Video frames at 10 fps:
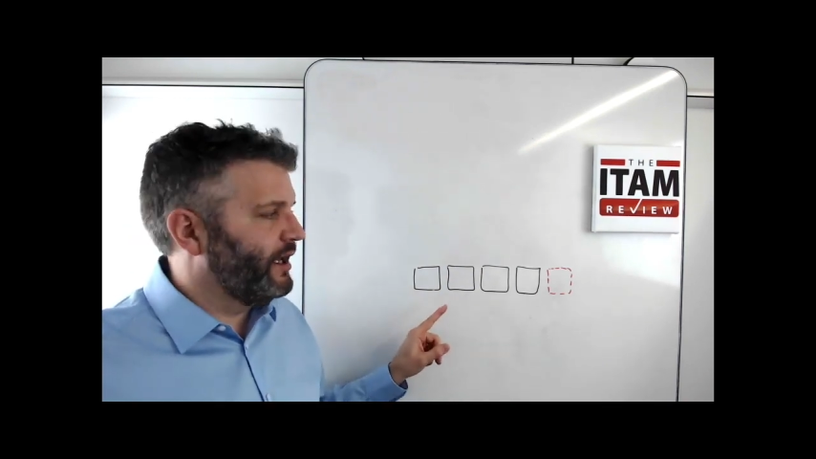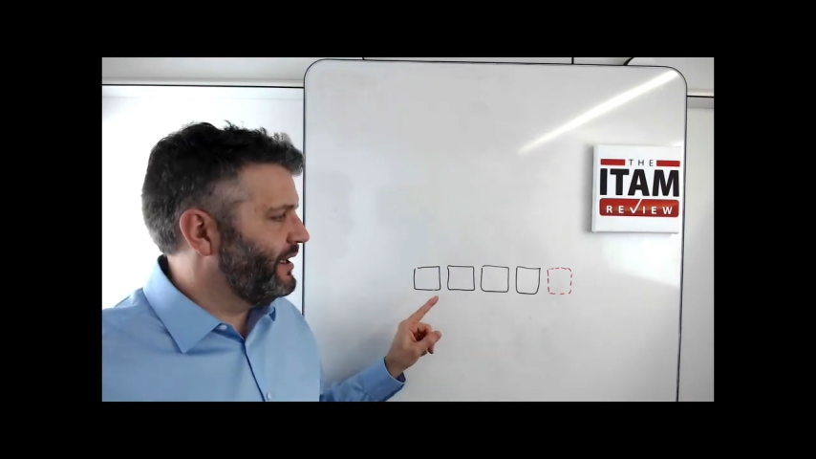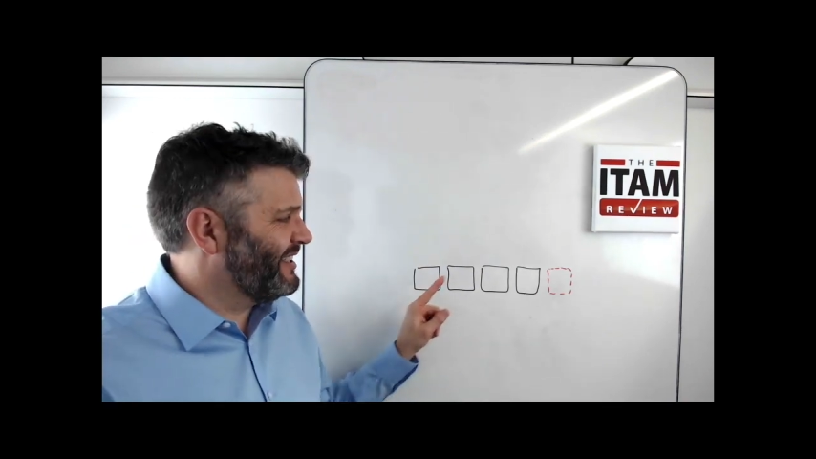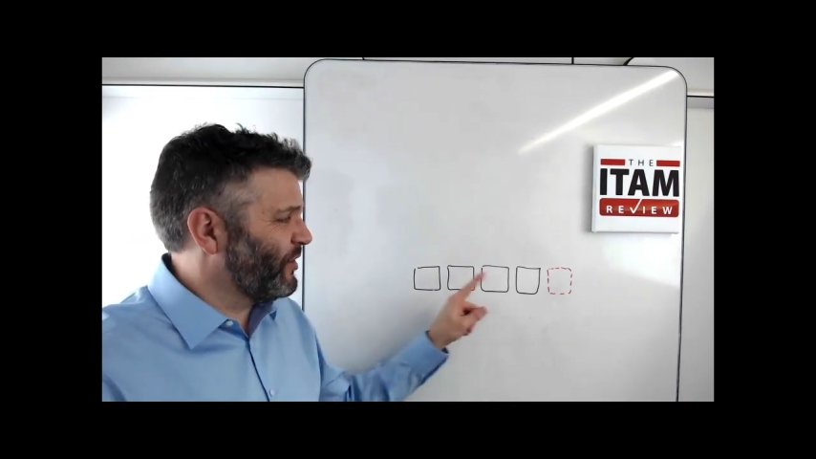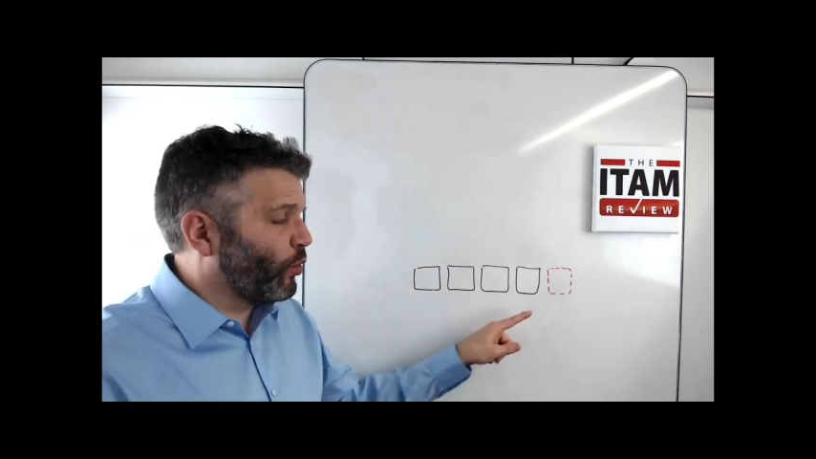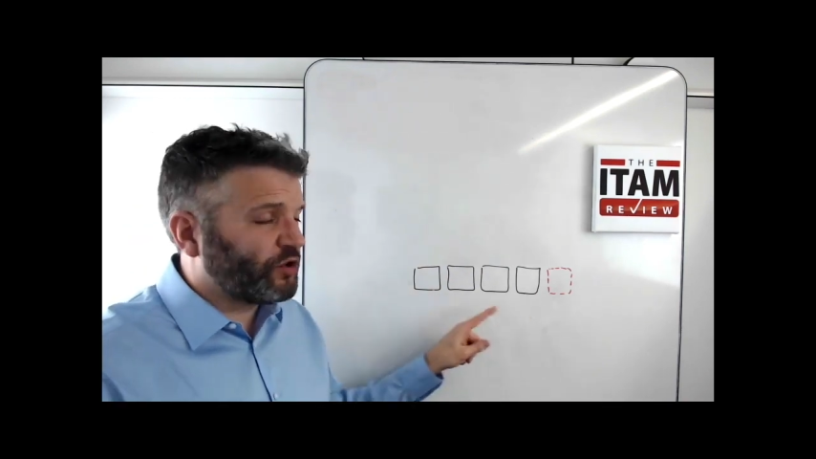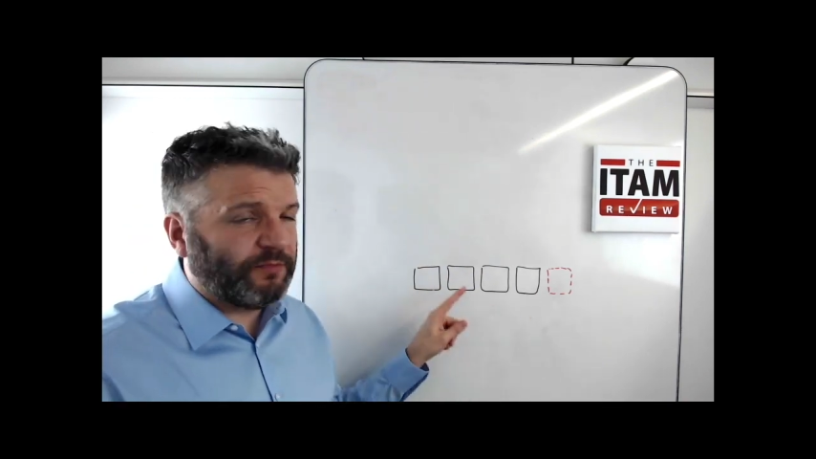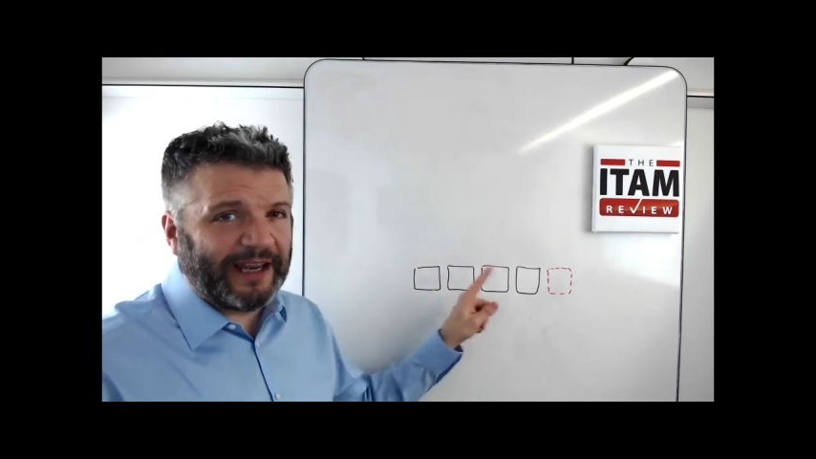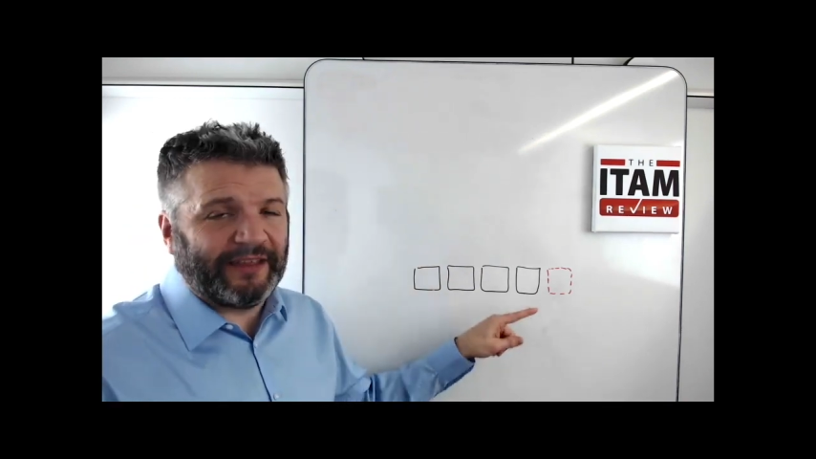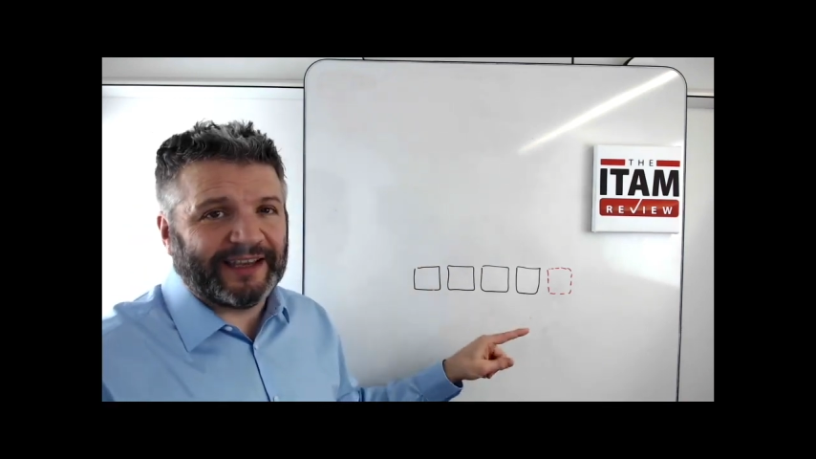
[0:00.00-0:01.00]
You need to
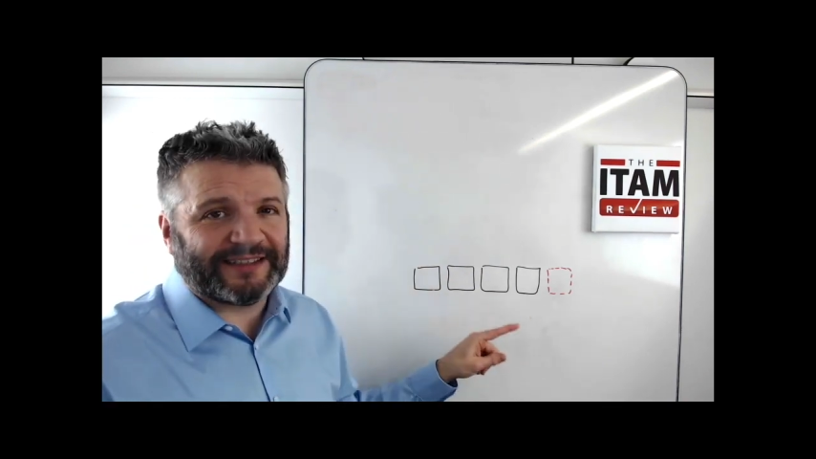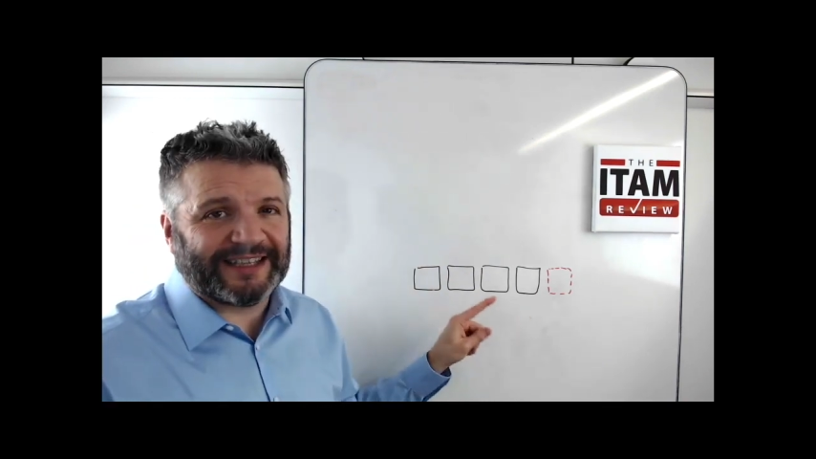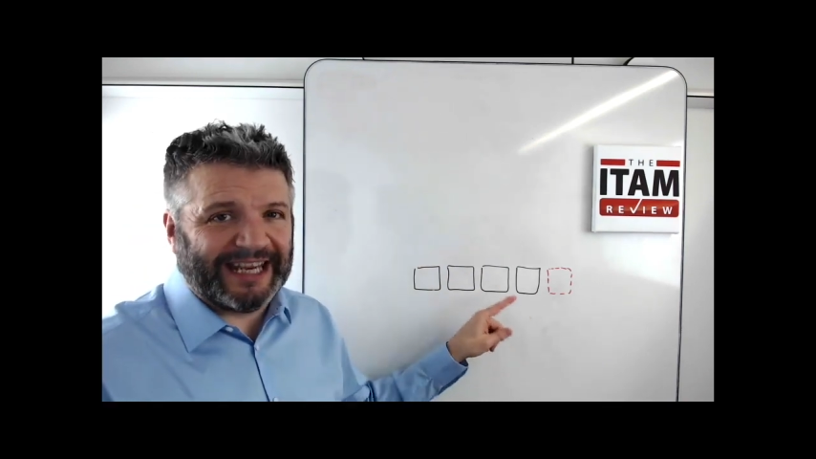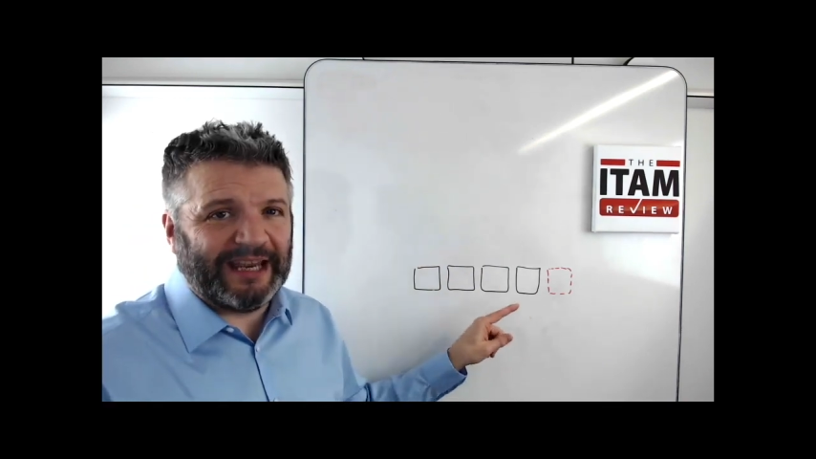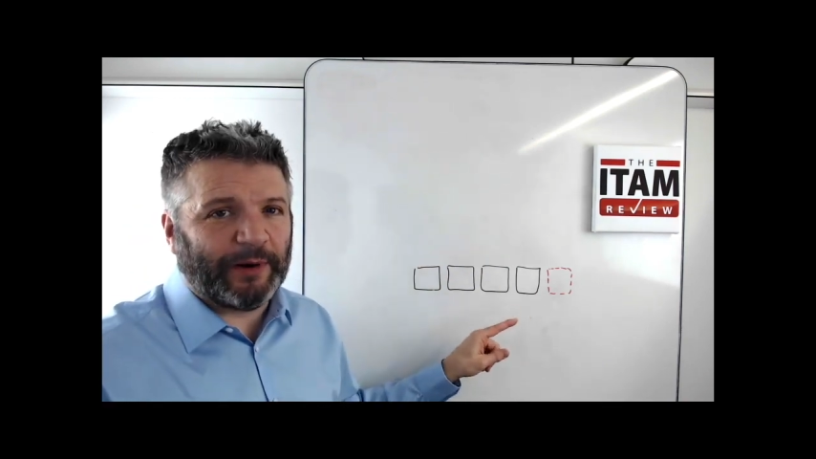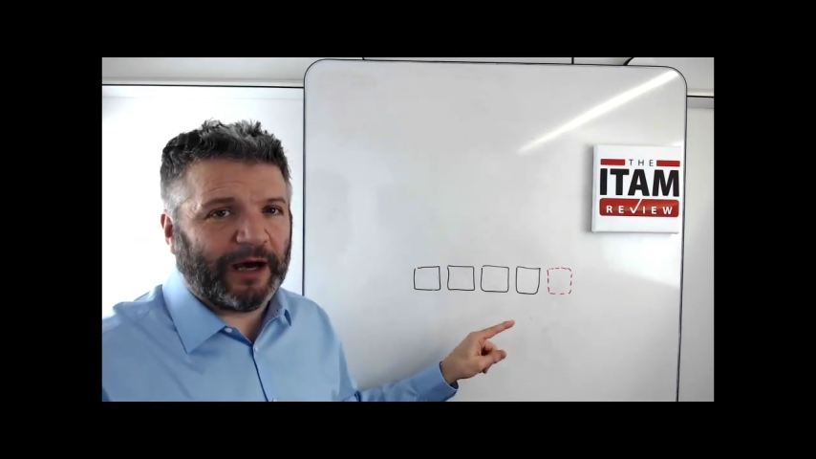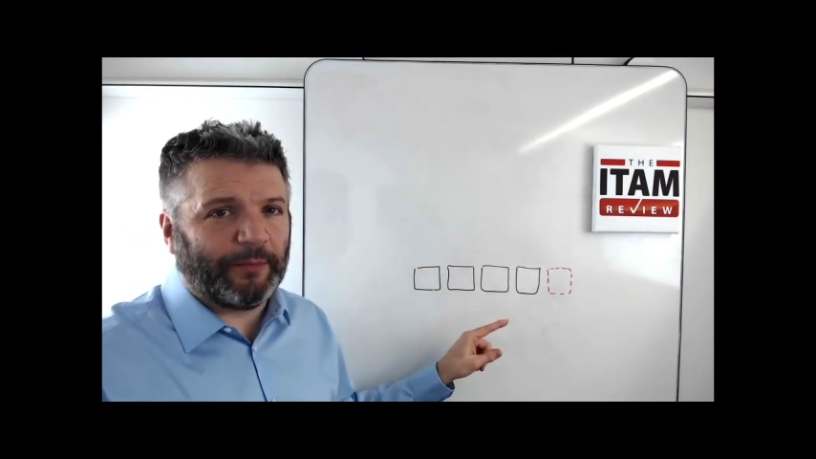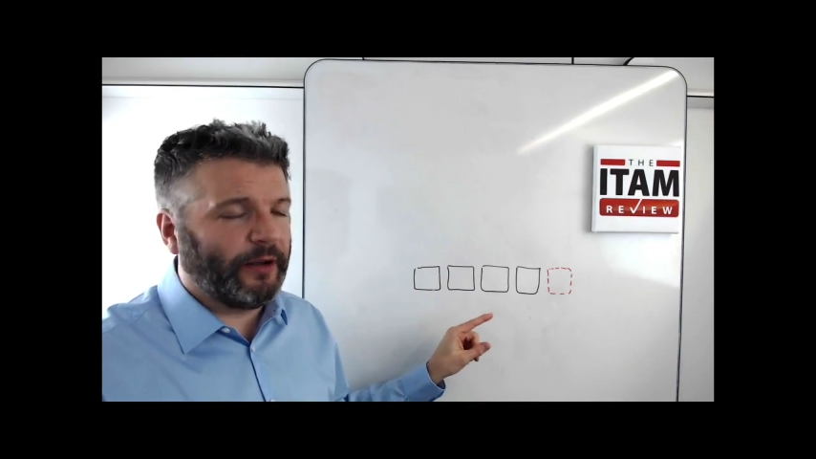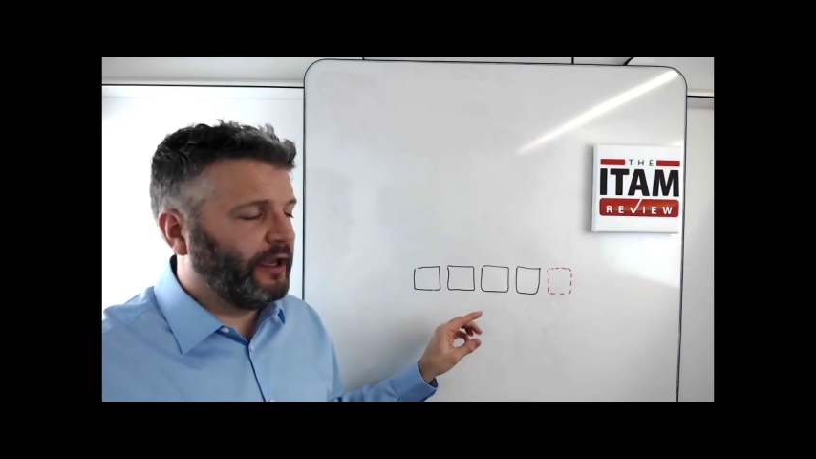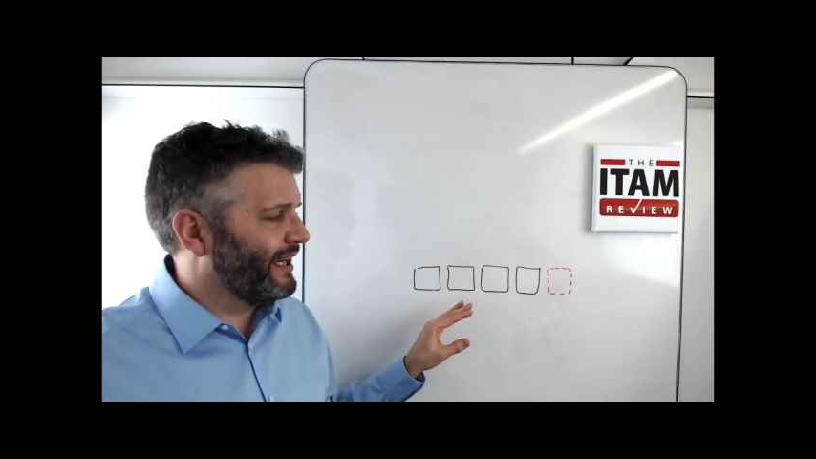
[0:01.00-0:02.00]
automate this to keep up.